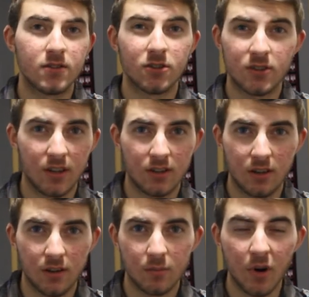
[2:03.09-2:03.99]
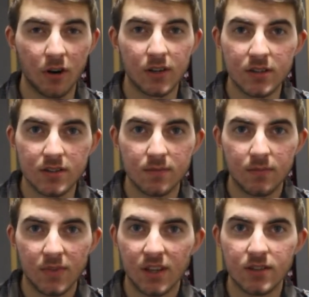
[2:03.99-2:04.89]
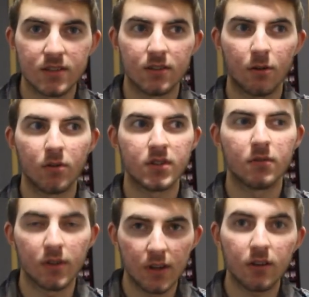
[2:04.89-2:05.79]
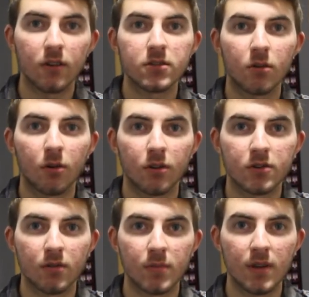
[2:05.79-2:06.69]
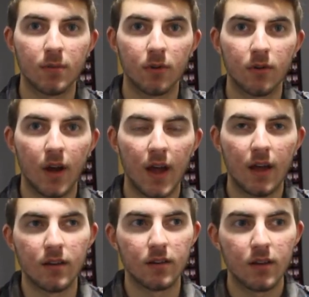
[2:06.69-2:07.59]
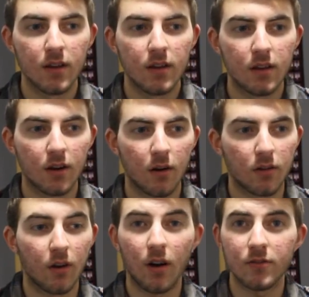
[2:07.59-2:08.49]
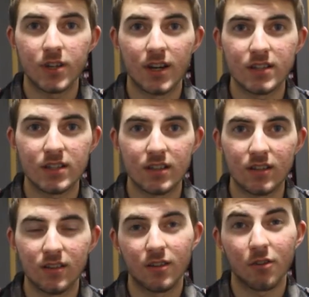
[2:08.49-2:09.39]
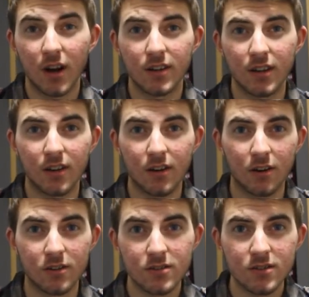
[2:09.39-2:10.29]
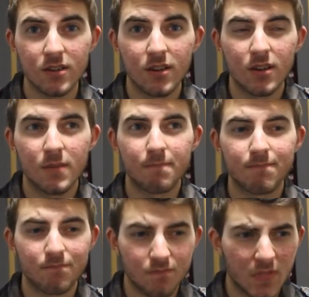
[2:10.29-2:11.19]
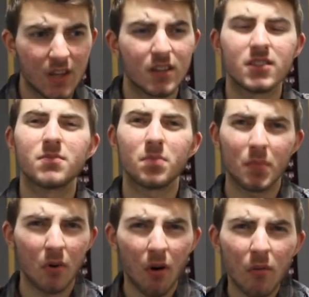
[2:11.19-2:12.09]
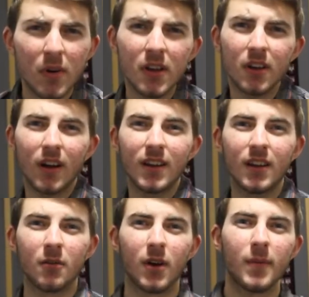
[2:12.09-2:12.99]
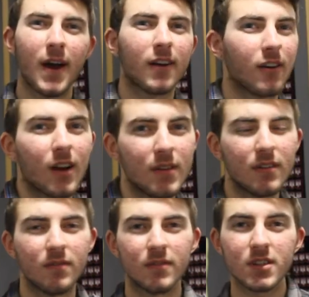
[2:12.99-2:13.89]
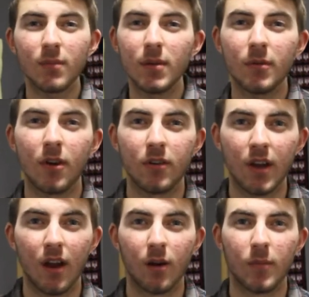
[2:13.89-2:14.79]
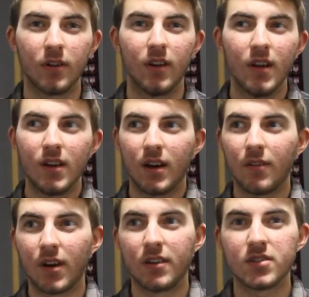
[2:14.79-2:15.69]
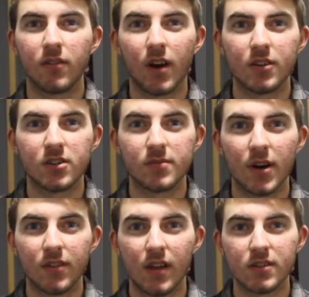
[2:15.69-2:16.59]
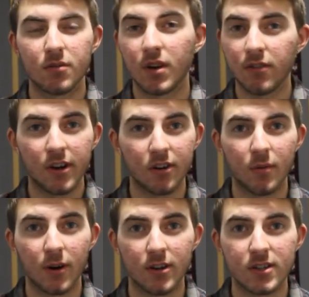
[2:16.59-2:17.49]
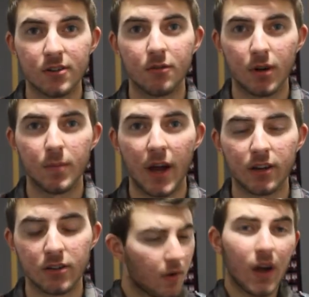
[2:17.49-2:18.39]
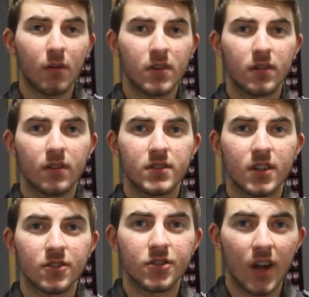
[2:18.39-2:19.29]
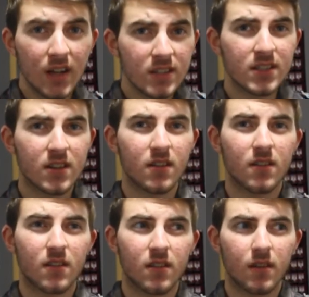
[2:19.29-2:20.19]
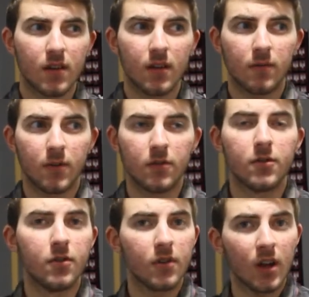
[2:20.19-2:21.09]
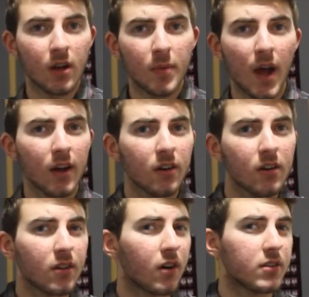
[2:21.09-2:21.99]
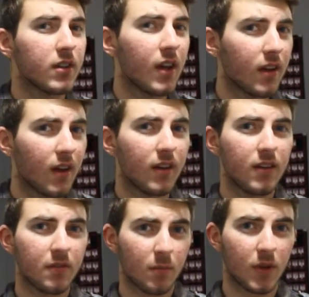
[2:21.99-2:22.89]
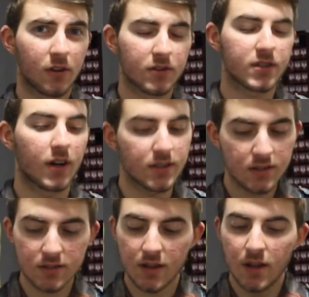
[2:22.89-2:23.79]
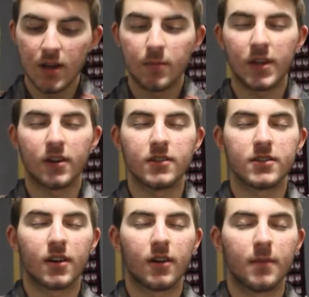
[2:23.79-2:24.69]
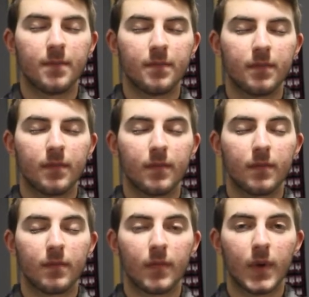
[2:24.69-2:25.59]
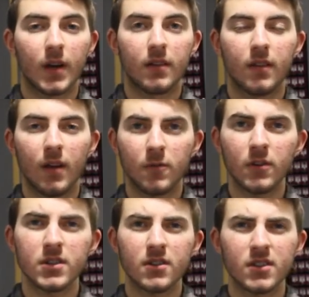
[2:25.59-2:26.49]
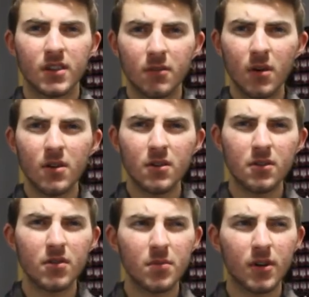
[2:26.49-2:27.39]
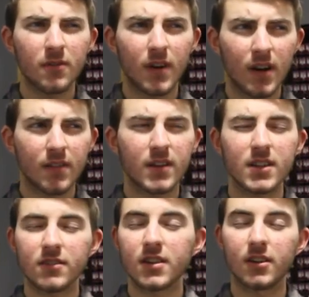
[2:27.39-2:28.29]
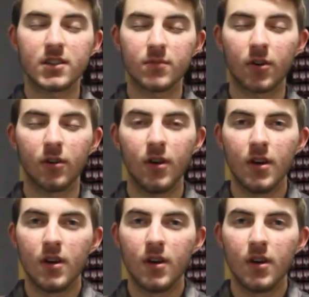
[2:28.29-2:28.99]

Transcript: just like to parties, because you're always in really close quarters with people, and you know, on the off chance that grinding occurs, it's probably a good idea to wear a Packer. I mean, some people don't care, but I'm kind of self-conscious about that. So whenever I go to parties, I do wear a Packer. I would suggest, if you do get a Packer, not to get any of the bigger sizes, because at first I was like, well, 3.5, that sounds kind of small.